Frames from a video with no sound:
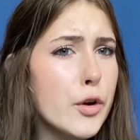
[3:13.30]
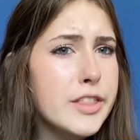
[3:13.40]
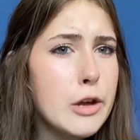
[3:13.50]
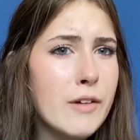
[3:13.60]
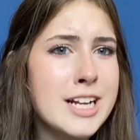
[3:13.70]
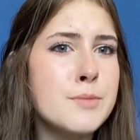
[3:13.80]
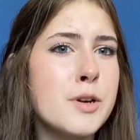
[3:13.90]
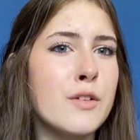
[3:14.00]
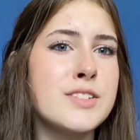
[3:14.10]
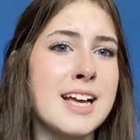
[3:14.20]
the arrangement
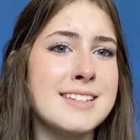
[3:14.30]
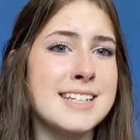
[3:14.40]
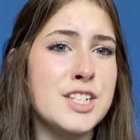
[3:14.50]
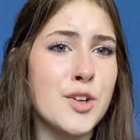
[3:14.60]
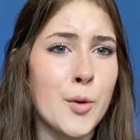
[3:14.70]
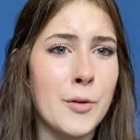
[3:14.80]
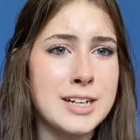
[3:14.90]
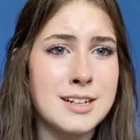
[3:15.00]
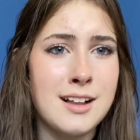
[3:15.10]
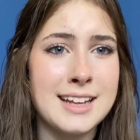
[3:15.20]
of sets in Don't Worry
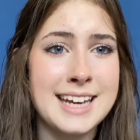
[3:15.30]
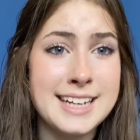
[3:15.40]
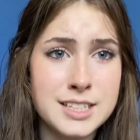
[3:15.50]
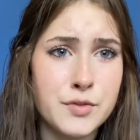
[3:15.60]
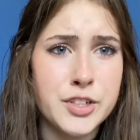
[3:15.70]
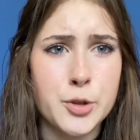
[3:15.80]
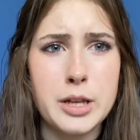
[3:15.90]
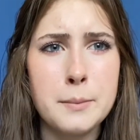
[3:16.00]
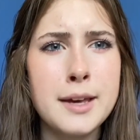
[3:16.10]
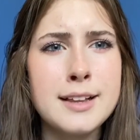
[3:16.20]
Darling is visually
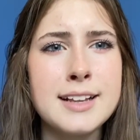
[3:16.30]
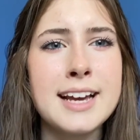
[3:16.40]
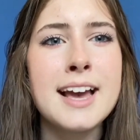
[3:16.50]
appealing,